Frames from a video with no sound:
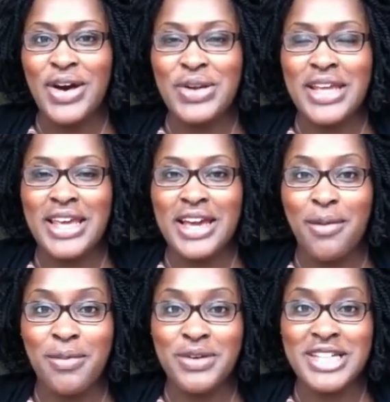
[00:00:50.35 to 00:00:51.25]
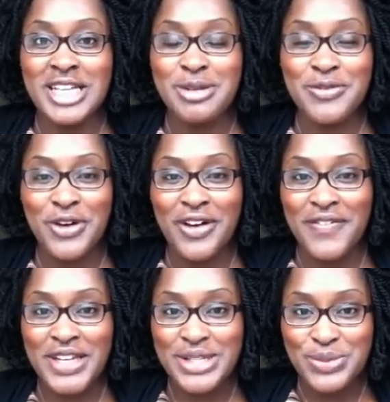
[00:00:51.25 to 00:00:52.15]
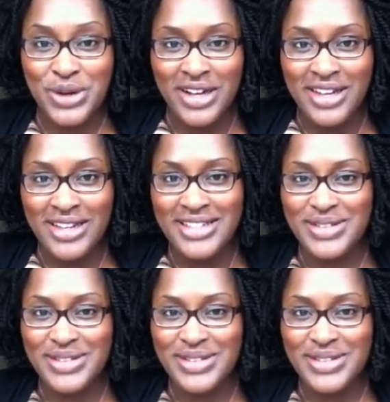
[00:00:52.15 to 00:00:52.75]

only a couple more days before I finish work.